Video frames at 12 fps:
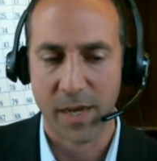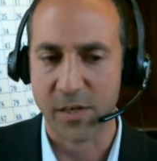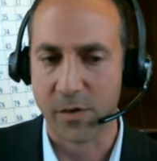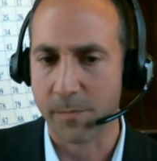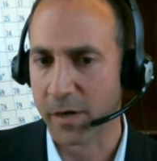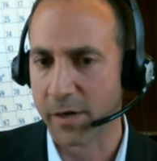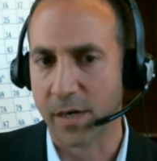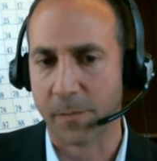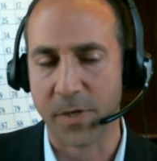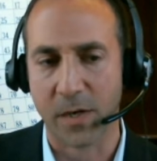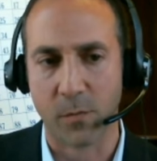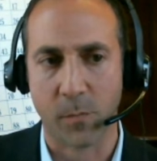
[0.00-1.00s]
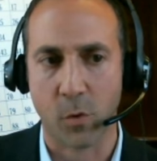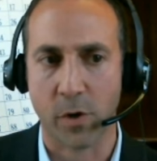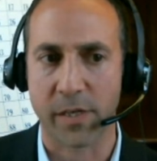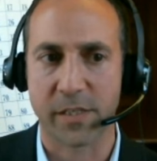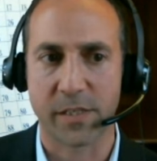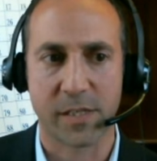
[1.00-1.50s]
I do market update
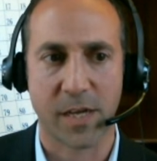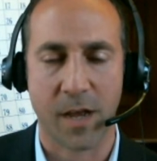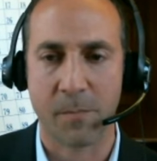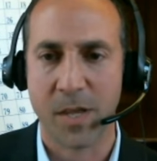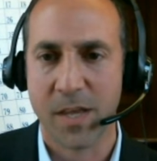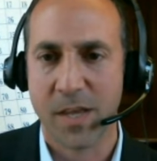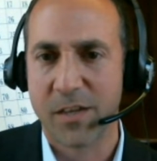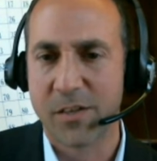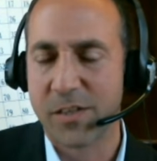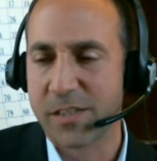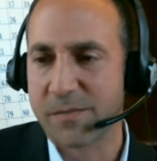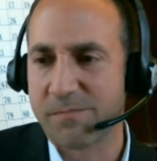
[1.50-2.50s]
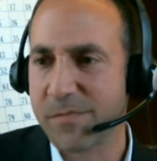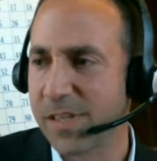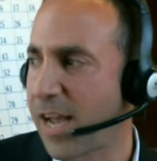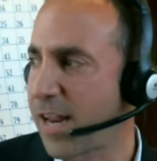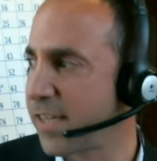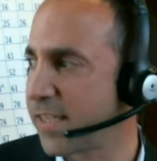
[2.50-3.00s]
reports. Um, I just
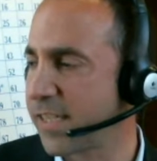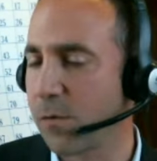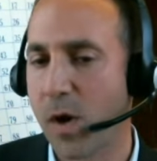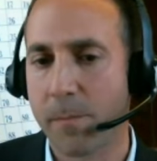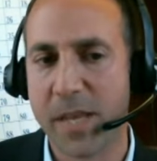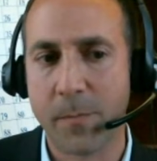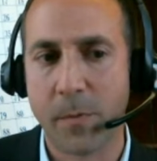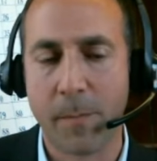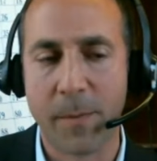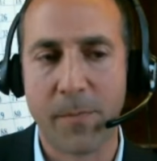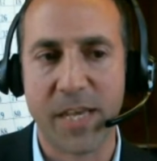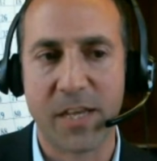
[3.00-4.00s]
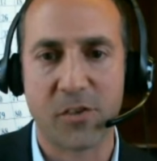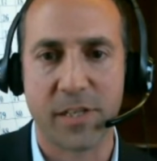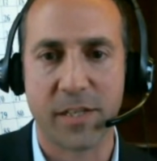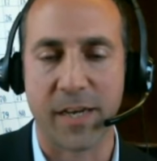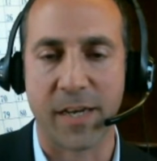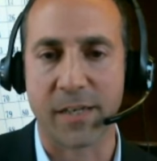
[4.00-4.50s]
kind of see what people might be
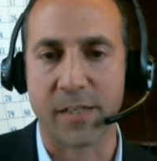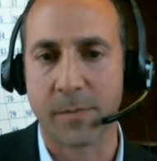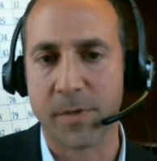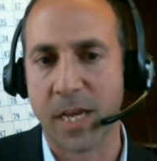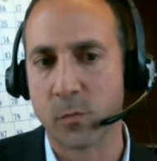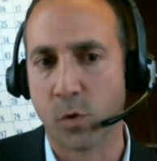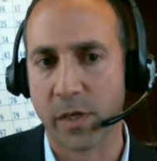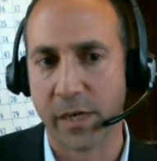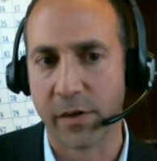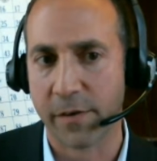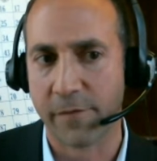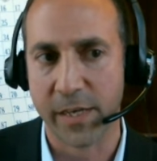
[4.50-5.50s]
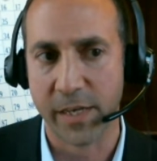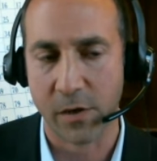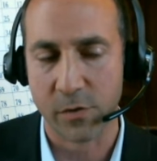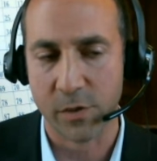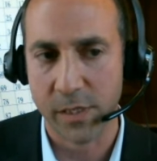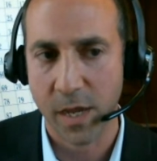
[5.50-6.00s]
interested in. And sometimes we'll gear the
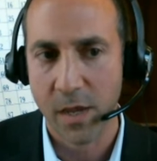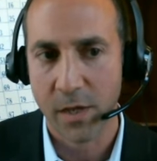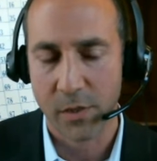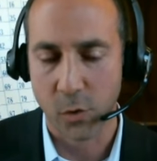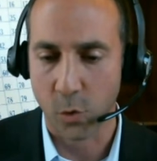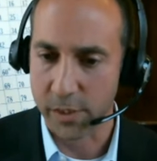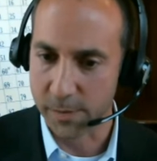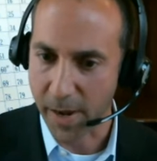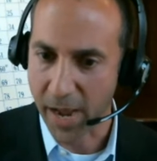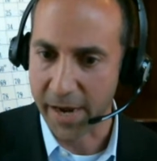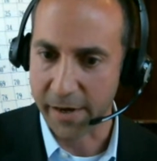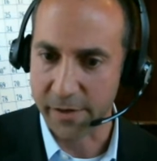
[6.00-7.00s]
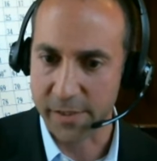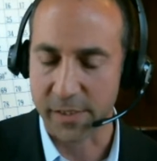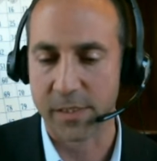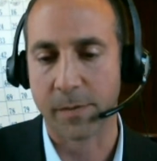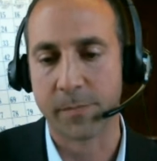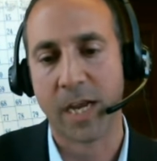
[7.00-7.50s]
videos towards buyers
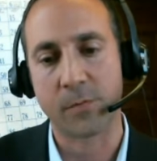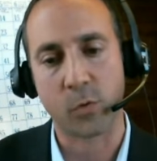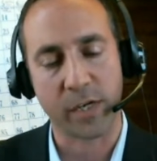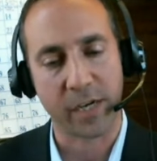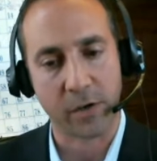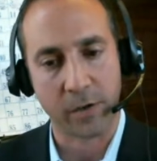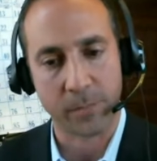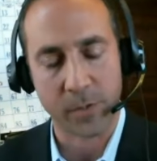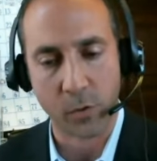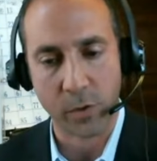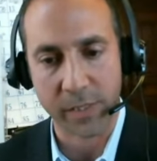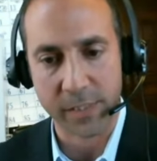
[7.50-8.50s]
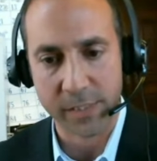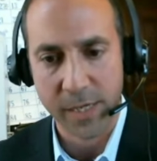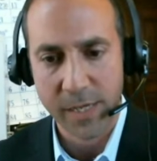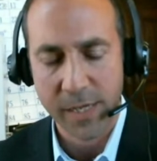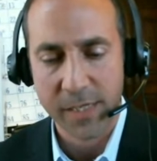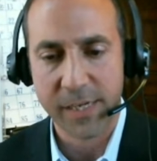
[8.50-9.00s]
and sometimes we'll gear them towards
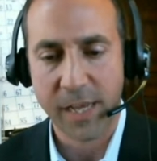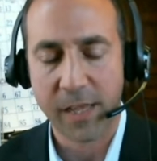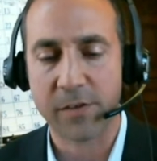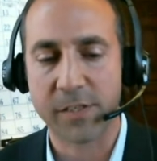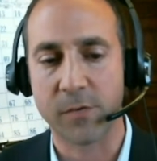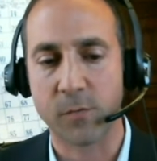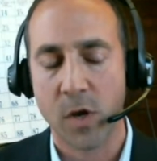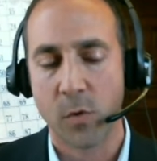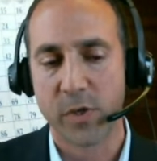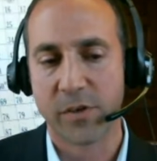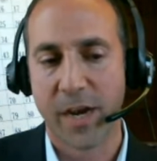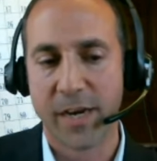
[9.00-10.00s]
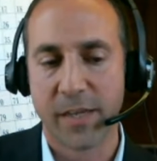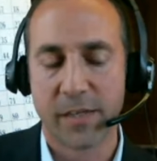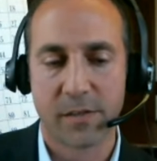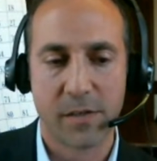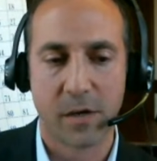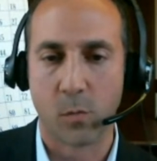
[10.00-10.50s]
sellers. And we try to,
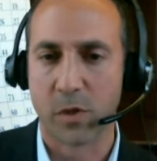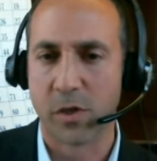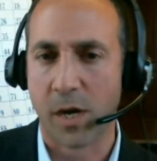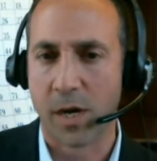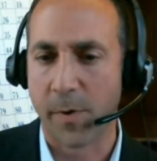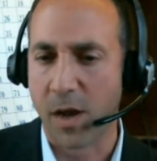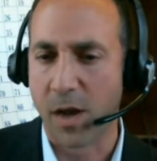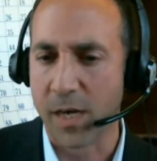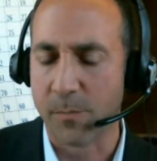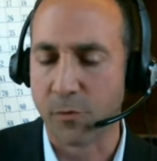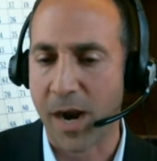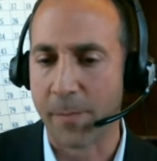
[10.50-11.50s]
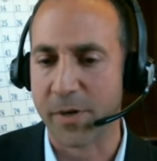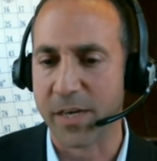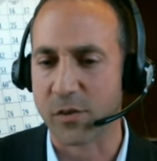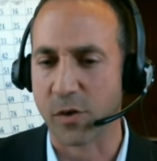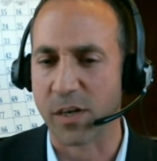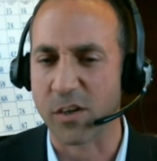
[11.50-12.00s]
you know, we'll talk about HUD
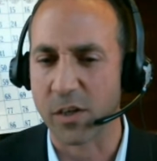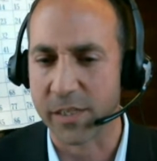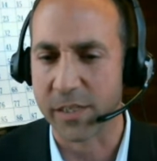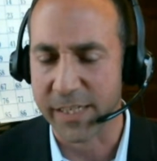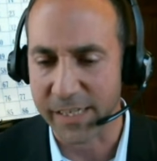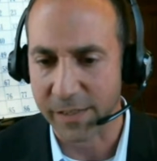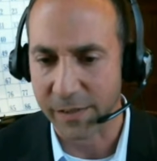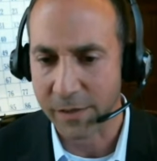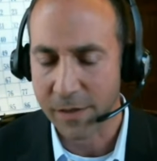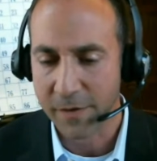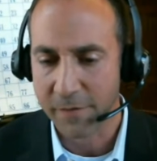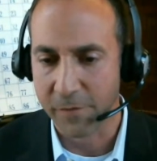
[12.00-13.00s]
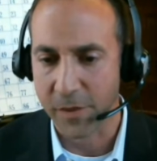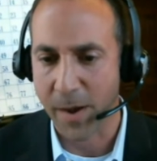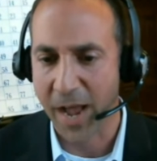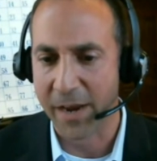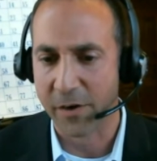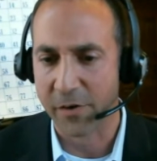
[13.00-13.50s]
properties are a good deal for the
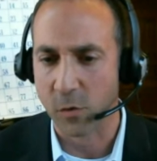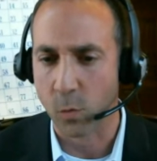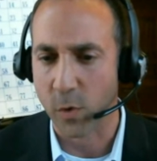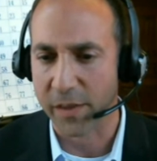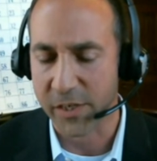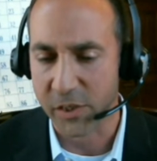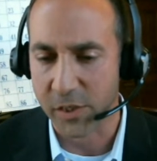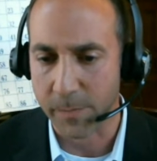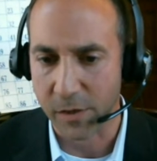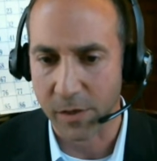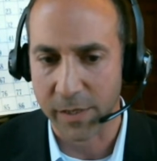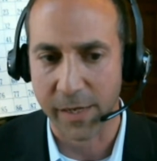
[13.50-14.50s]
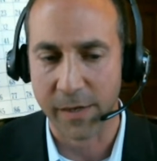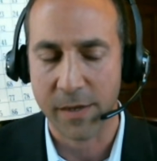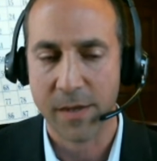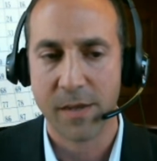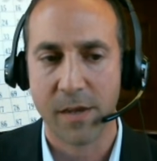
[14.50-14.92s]
buyers or where they should be looking.